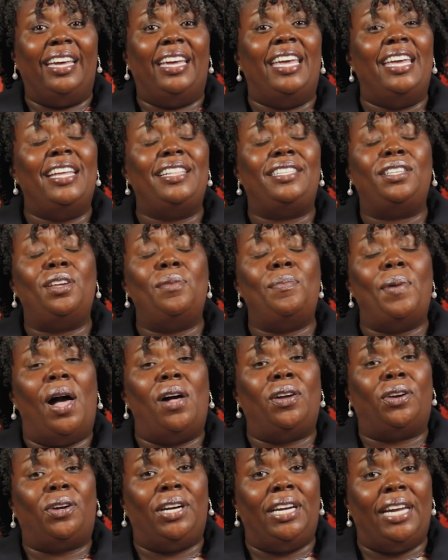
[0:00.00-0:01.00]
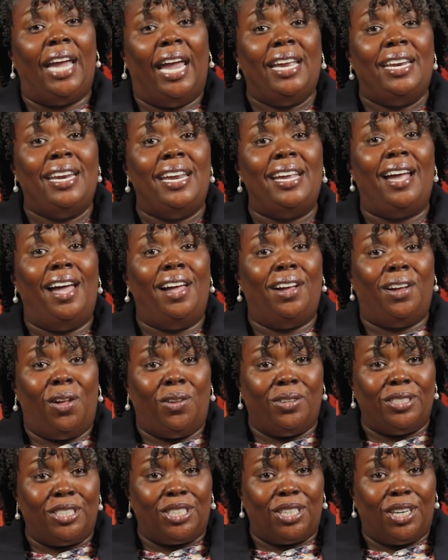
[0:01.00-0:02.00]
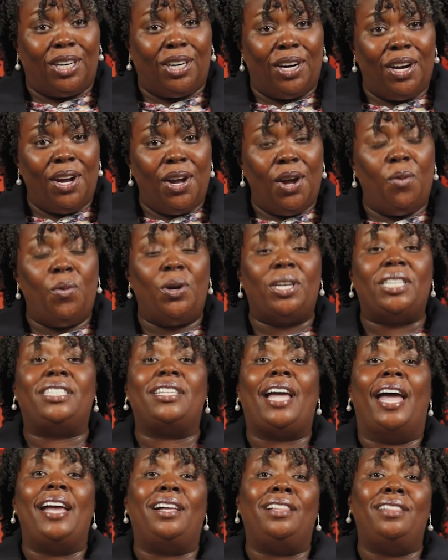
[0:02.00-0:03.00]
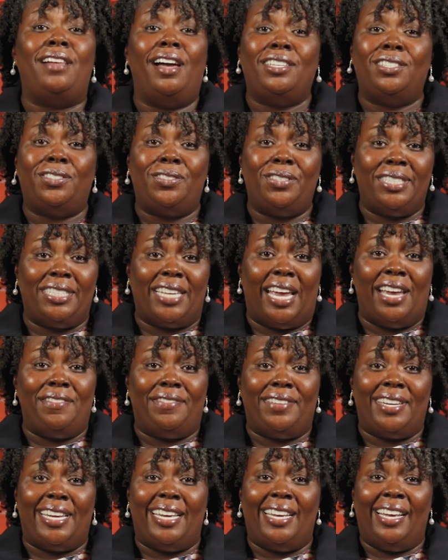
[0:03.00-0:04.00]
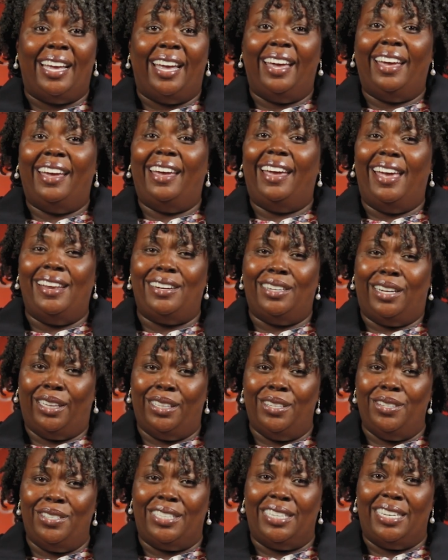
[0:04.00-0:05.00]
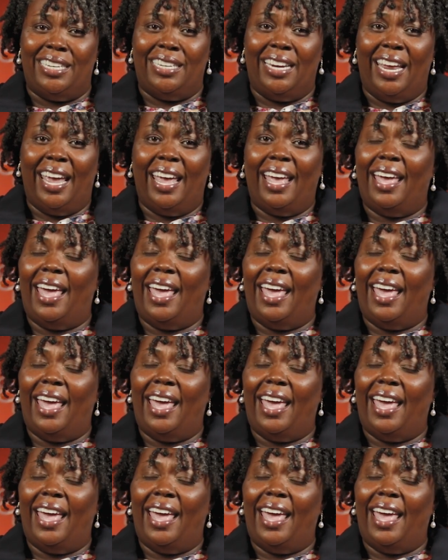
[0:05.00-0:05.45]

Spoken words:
It's about creating a culture where psychological safety, inclusion,